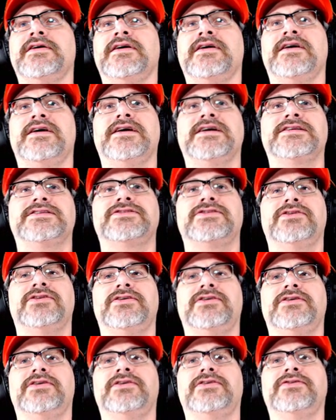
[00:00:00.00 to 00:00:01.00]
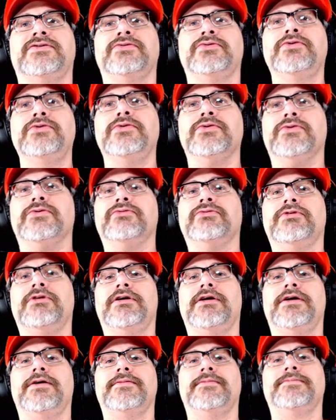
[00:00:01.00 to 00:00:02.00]
All right. So ooh.
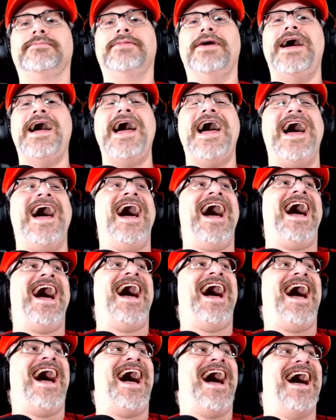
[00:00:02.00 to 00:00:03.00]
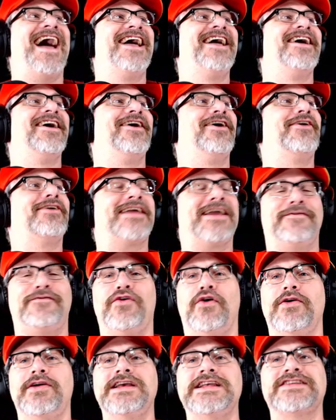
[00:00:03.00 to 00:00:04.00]
Ah, ha, ha, ha. Okay,
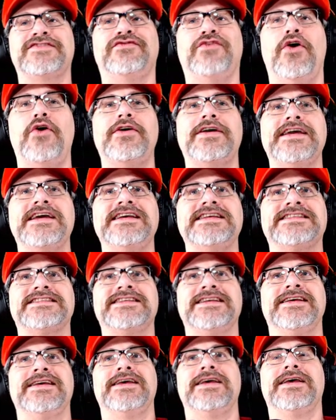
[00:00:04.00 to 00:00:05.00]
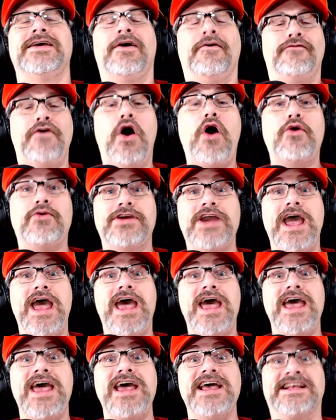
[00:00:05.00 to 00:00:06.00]
focus. Focus.
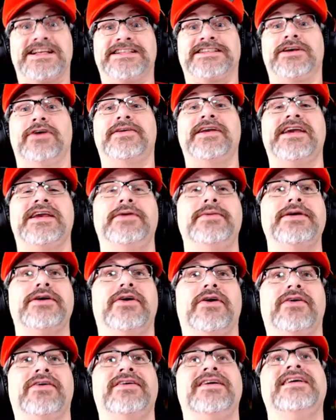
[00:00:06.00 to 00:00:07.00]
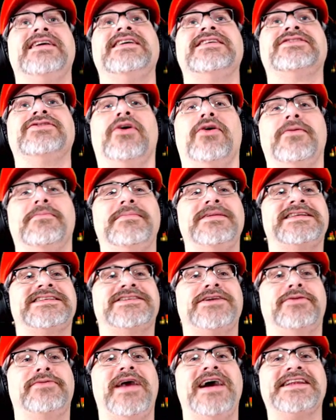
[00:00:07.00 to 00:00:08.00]
Focus! Okay, here we go. So,
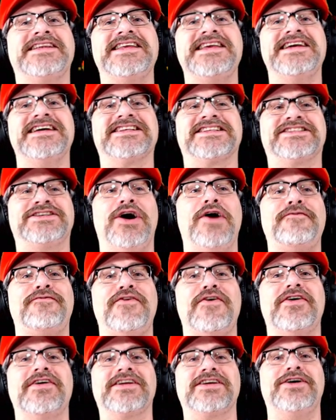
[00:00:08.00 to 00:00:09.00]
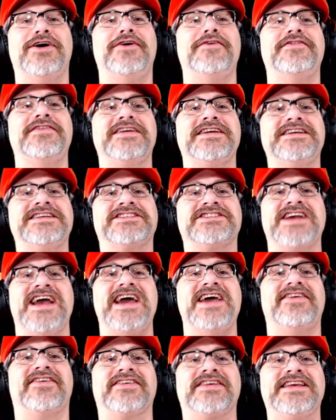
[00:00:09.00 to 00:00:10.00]
Mister Ruidiaz, go for it. Go over to his
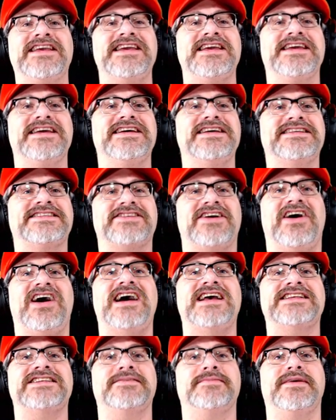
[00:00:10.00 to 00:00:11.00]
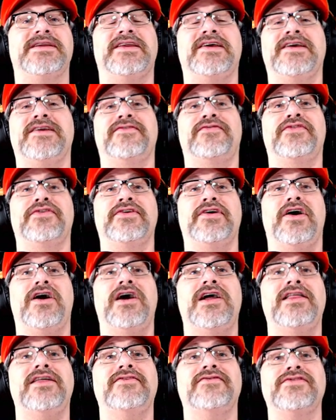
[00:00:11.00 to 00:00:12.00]
channel. He is awesome. And, and for
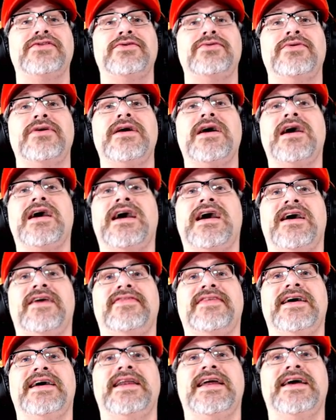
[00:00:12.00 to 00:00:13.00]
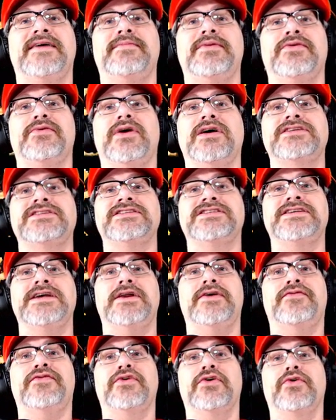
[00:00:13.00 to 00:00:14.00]
all of you uh, that have been watching the
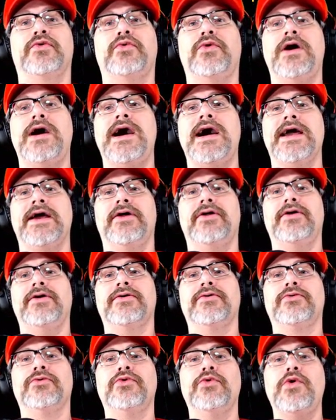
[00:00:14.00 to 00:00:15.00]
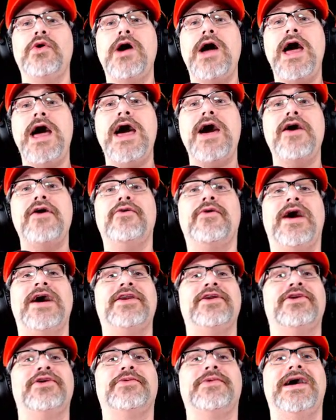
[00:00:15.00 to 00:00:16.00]
channel for a while, whoa! I
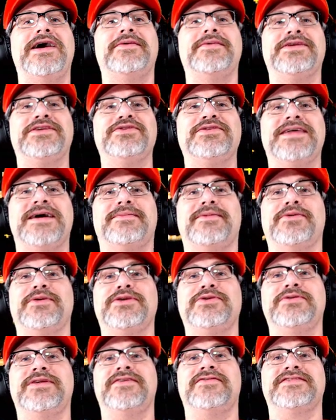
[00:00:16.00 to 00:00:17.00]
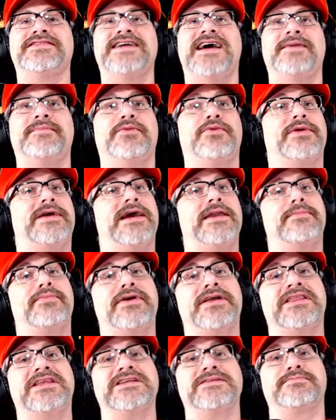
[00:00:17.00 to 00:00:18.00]
don't know why we do that, but we do it every time. We've got to
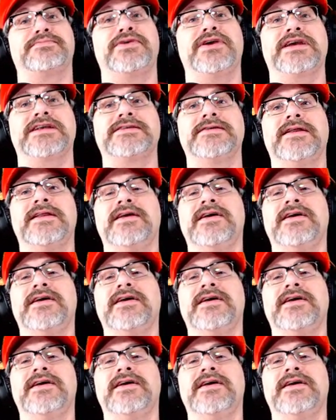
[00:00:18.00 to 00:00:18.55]
break these bricks.